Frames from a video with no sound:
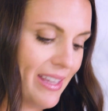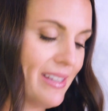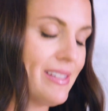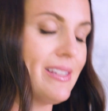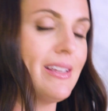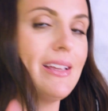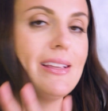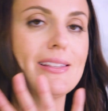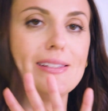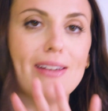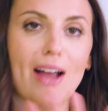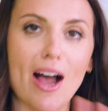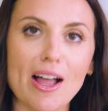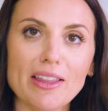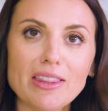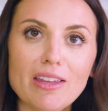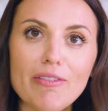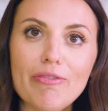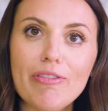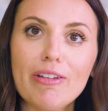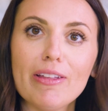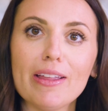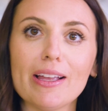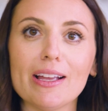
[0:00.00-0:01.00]
This is not
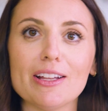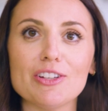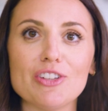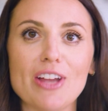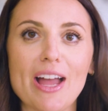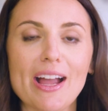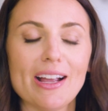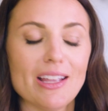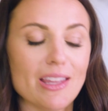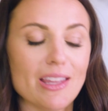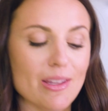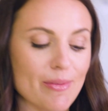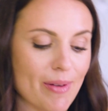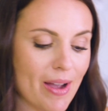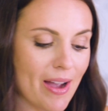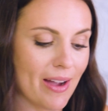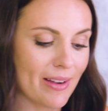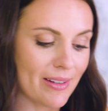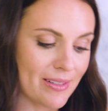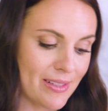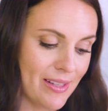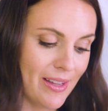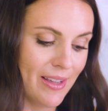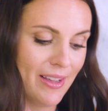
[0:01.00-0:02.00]
the filling of Jack in the
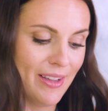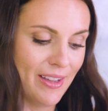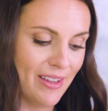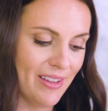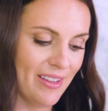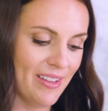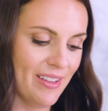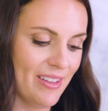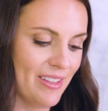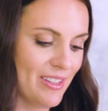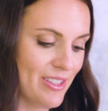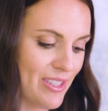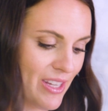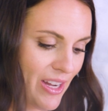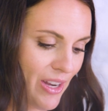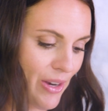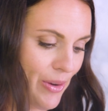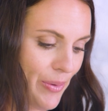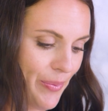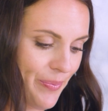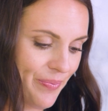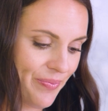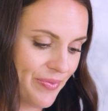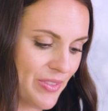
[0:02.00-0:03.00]
Box,
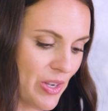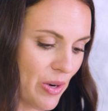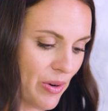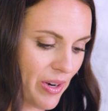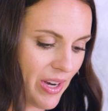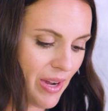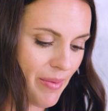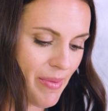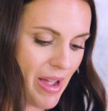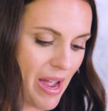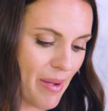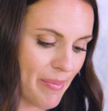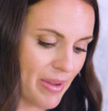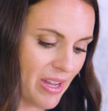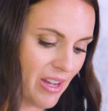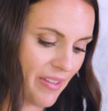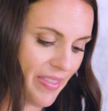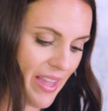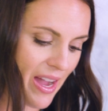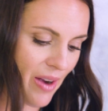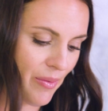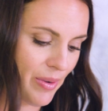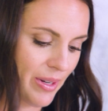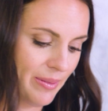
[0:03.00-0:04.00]
so don't come at me on
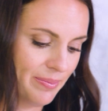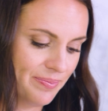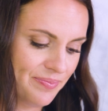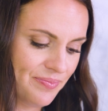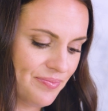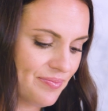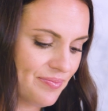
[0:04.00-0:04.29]
that one.